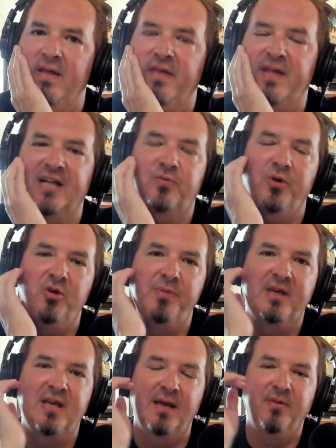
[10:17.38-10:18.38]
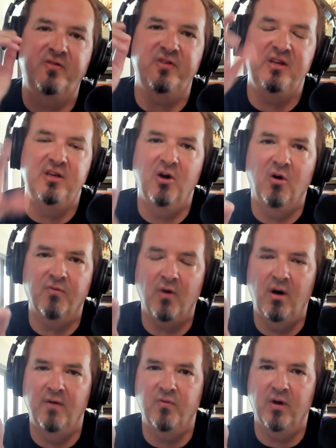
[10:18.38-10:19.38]
And that's when you became the CEO of
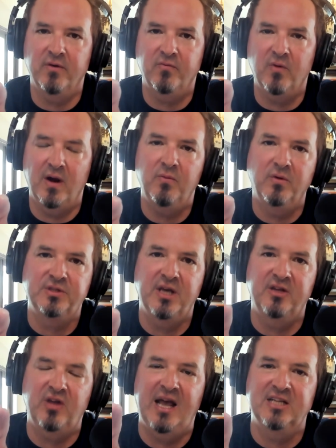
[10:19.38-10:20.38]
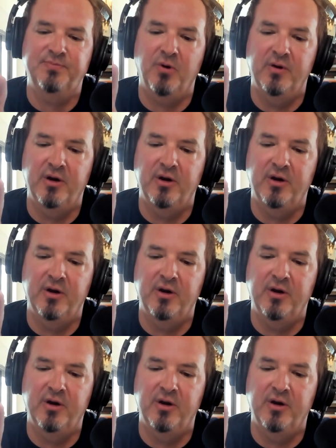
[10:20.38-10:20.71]
right? Was Hasbro